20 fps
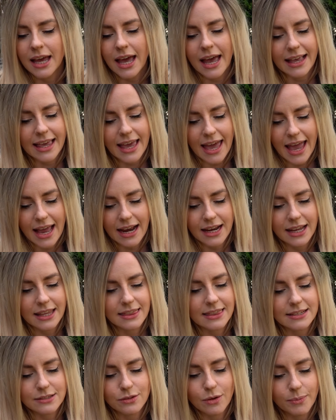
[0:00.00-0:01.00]
again,
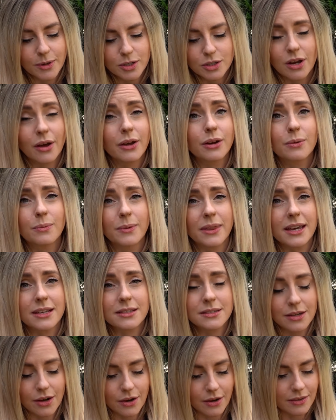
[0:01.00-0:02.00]
there's not much going on with
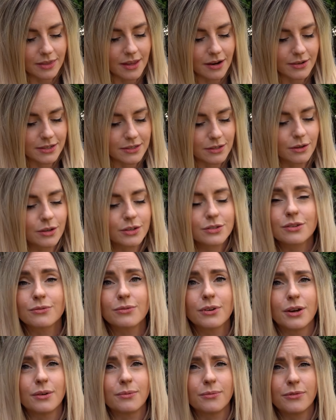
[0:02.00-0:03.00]
it, so there is lots
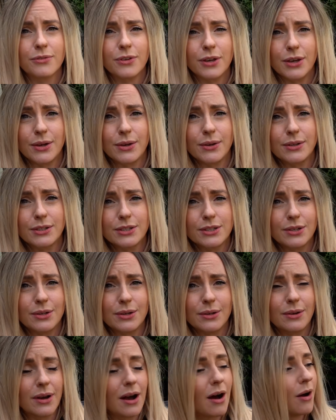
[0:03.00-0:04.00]
of room for you
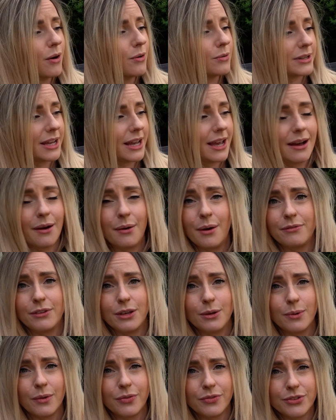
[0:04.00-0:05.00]
to hold it however
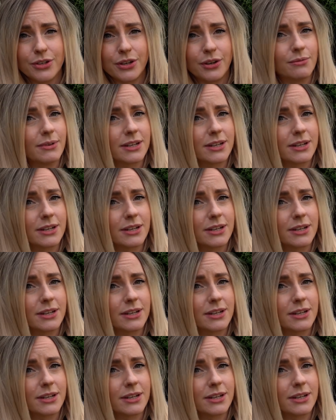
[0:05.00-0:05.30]
you want to,